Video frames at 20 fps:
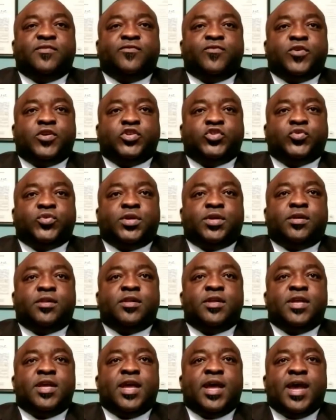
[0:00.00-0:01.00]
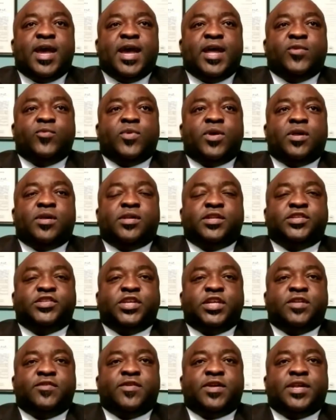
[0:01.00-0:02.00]
virtual annual
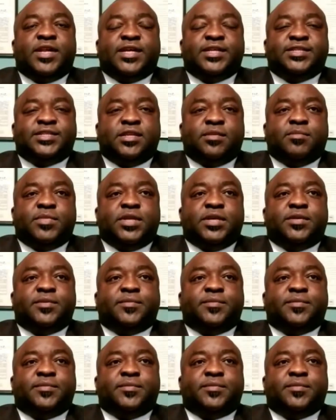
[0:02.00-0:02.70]
General Assembly.